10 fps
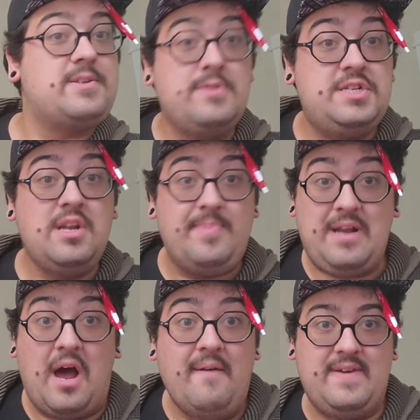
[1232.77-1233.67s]
So it should have been
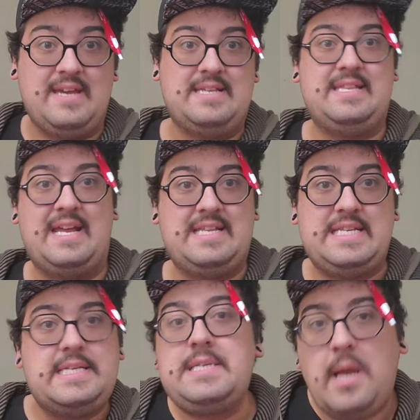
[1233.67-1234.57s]
obvious that
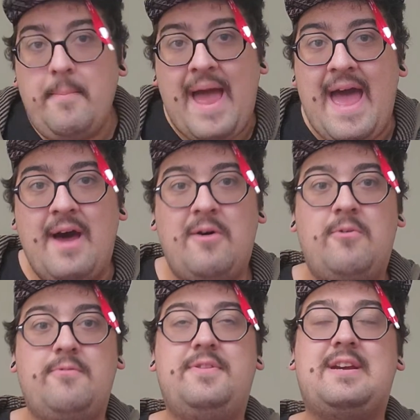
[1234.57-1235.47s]

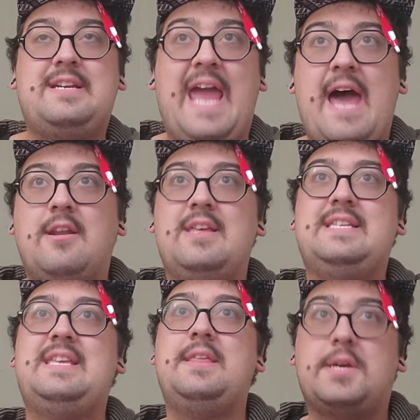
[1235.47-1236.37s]
somehow the
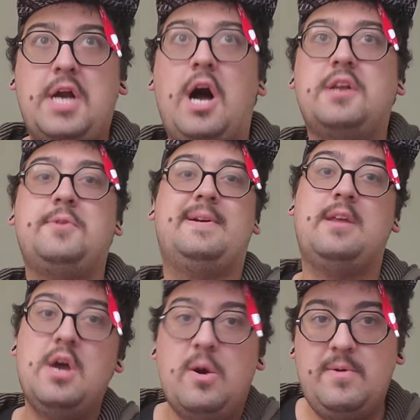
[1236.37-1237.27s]
Catalyst and the
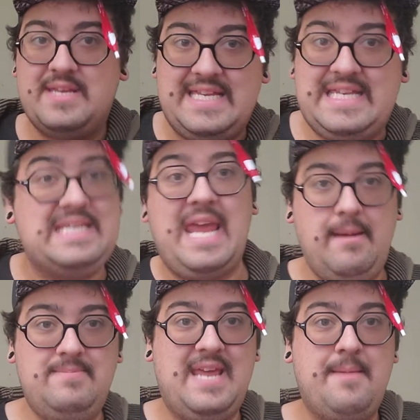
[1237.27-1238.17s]
Conduit were the
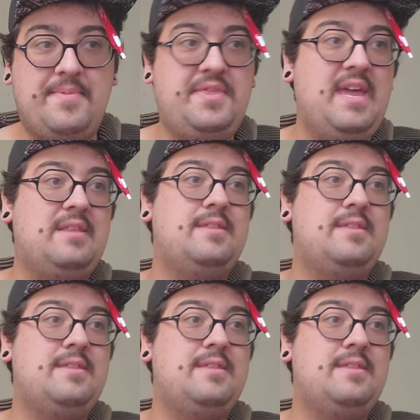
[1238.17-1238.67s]
same damn thing.